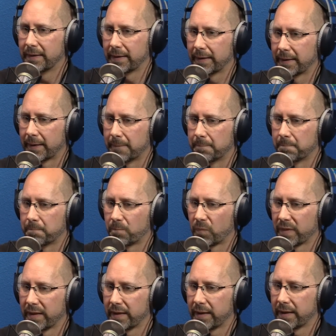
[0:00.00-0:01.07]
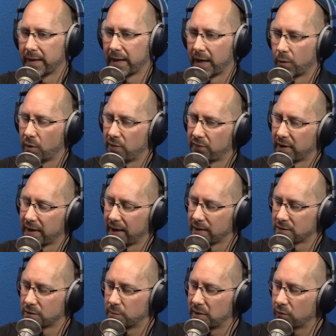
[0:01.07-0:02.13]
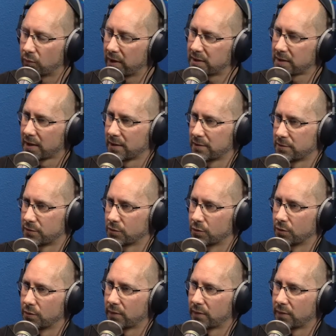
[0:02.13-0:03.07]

Um, however, as the big retailers do,